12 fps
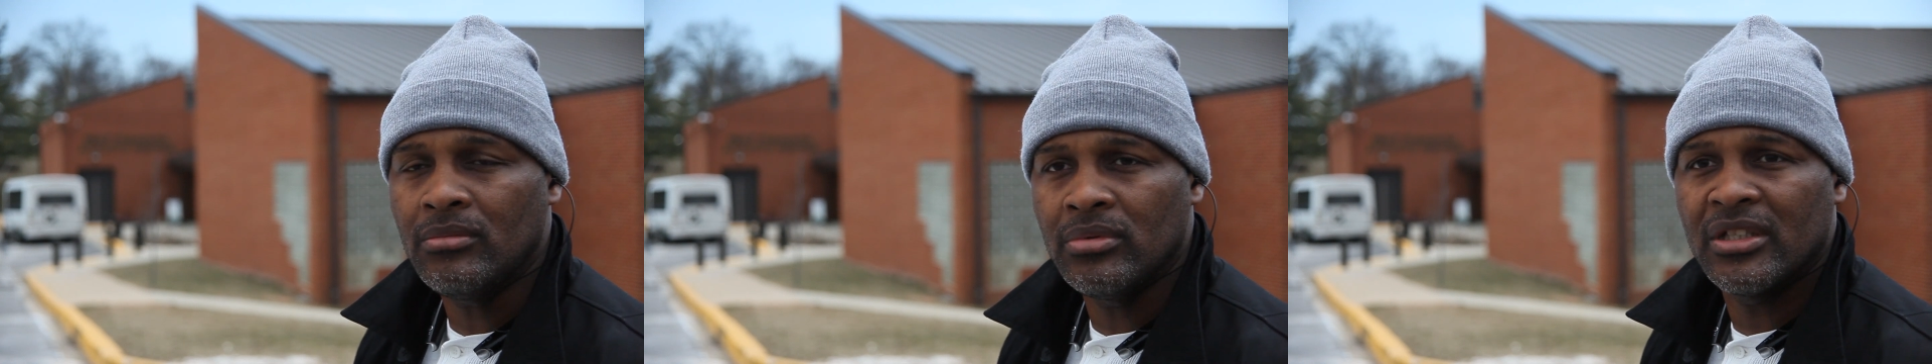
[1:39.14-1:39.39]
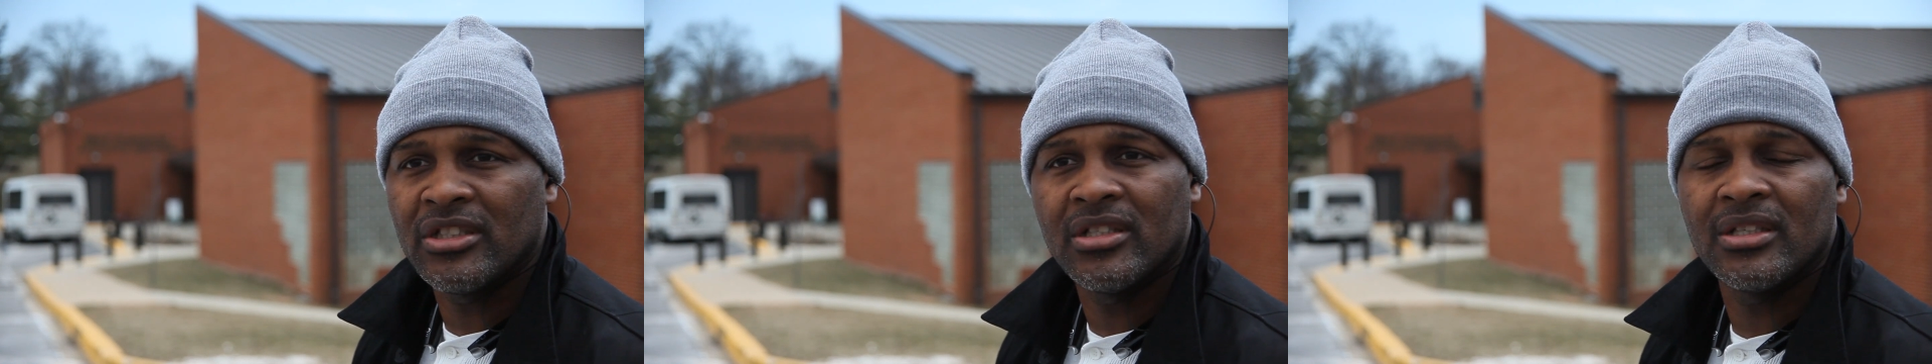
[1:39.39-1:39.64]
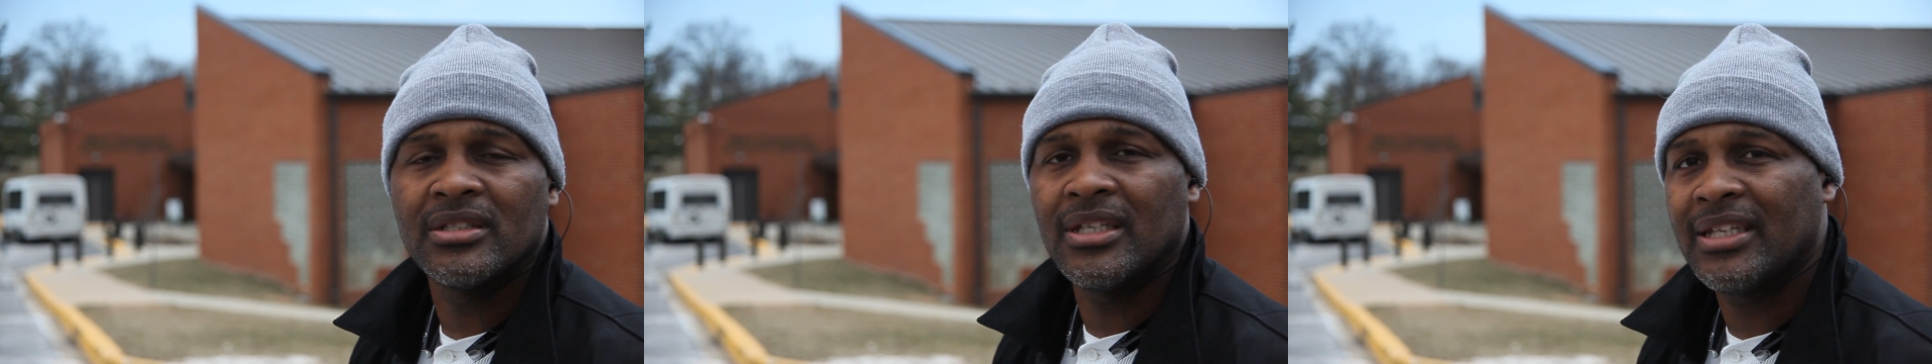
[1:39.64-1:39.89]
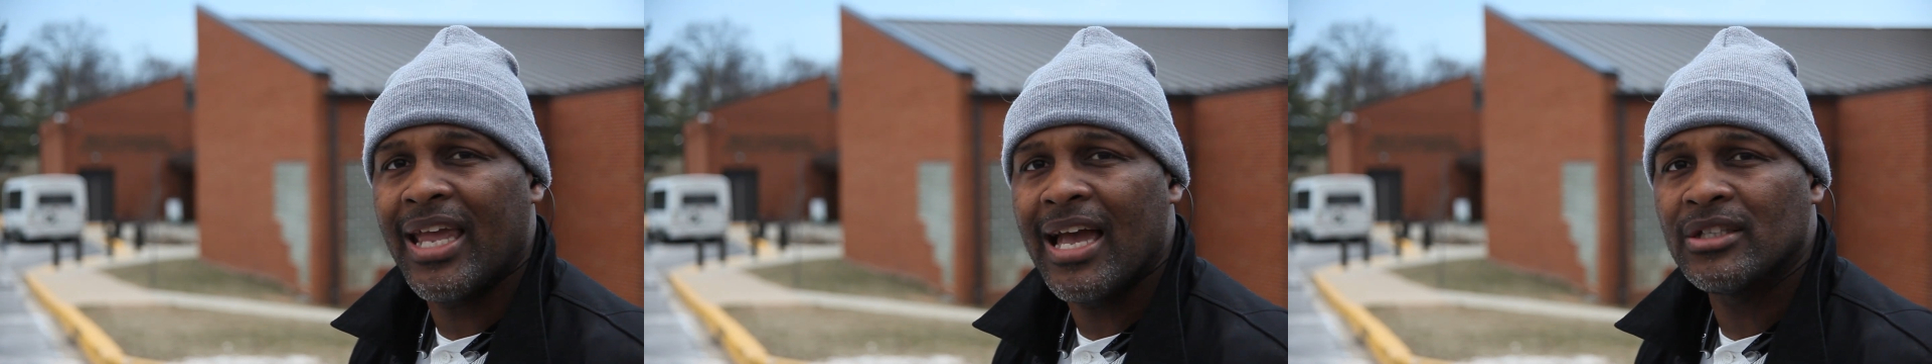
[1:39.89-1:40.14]
as good as
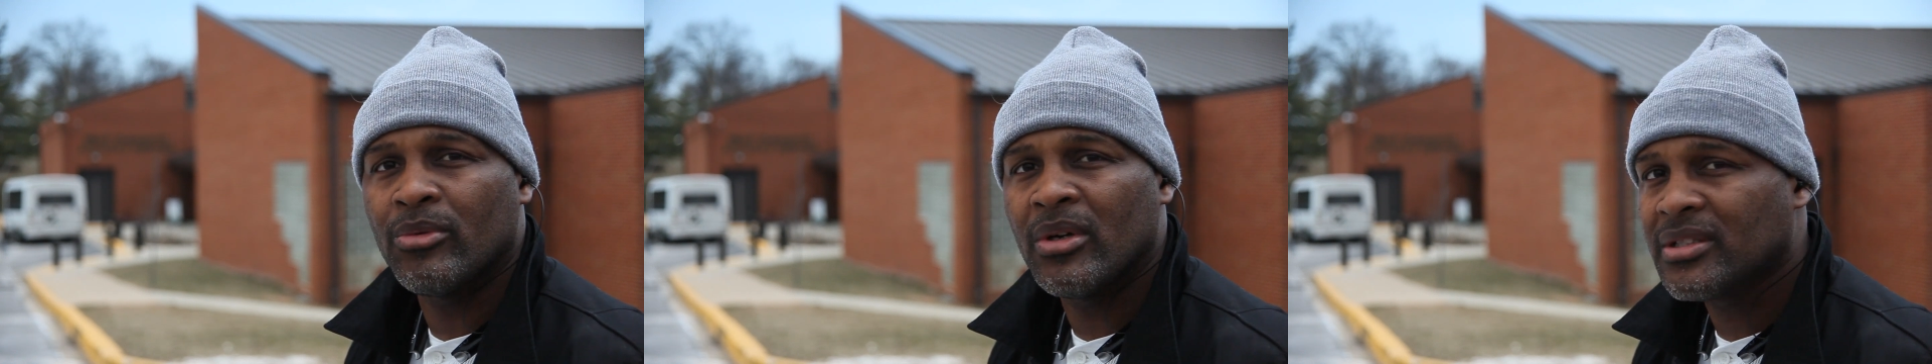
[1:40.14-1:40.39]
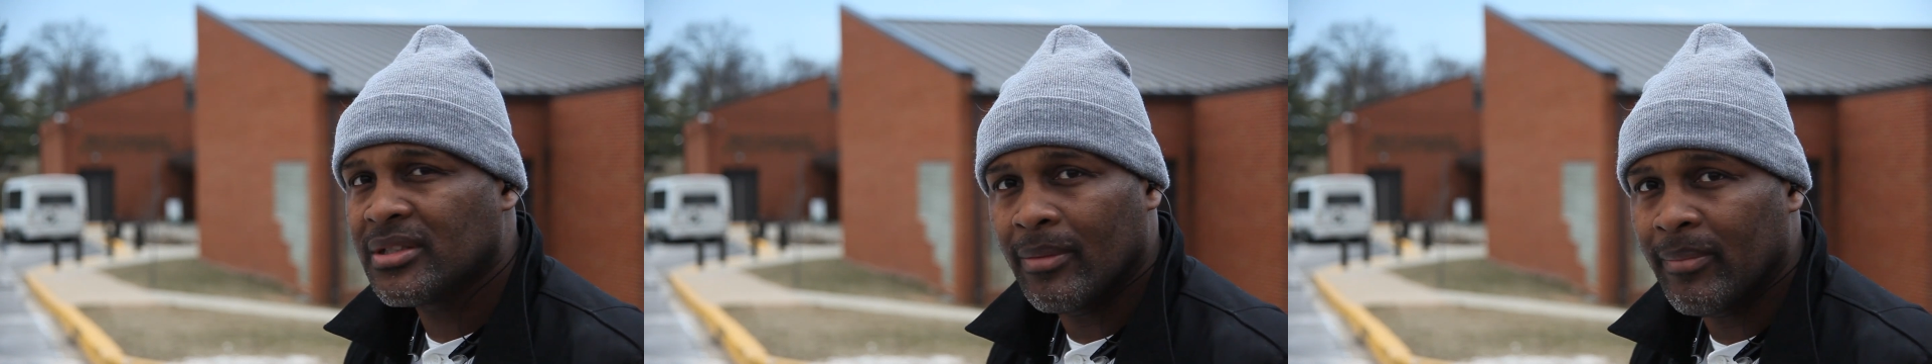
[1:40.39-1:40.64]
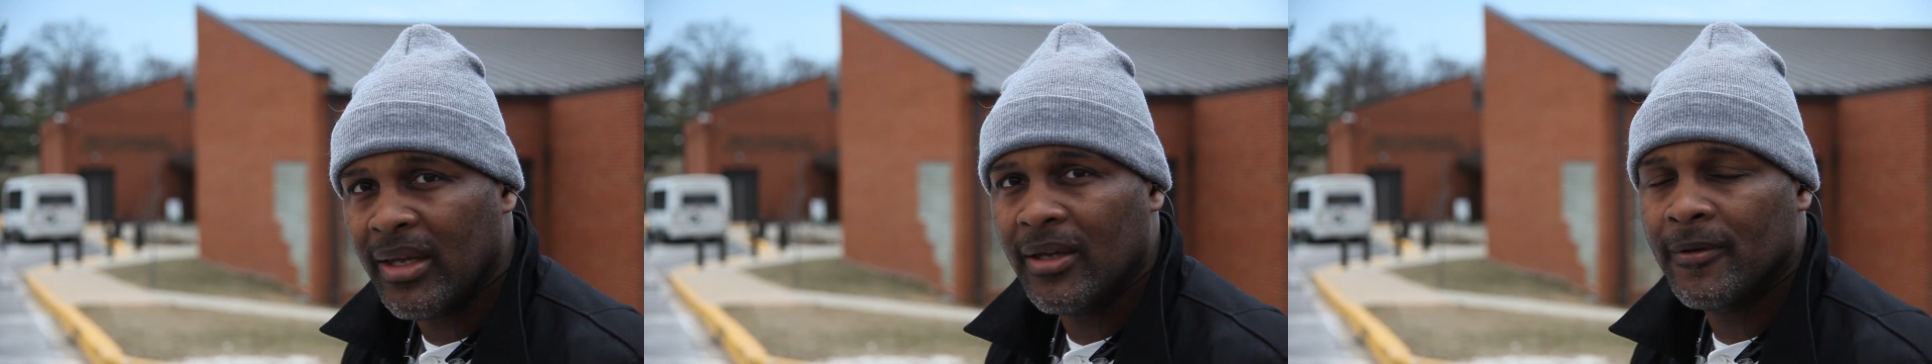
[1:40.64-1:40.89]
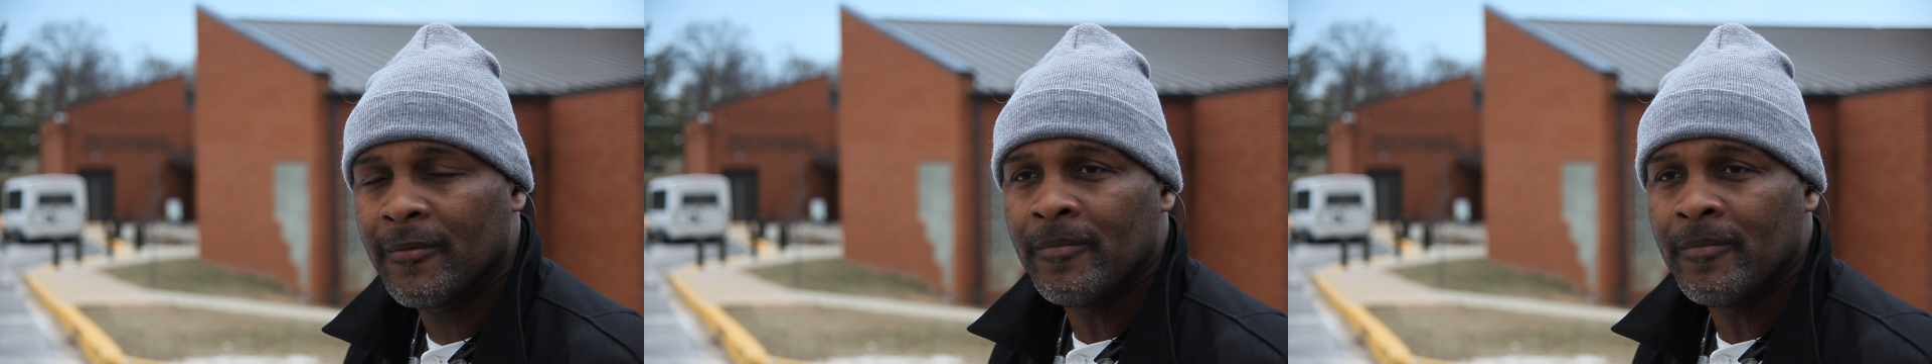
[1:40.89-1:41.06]
these guys was to me,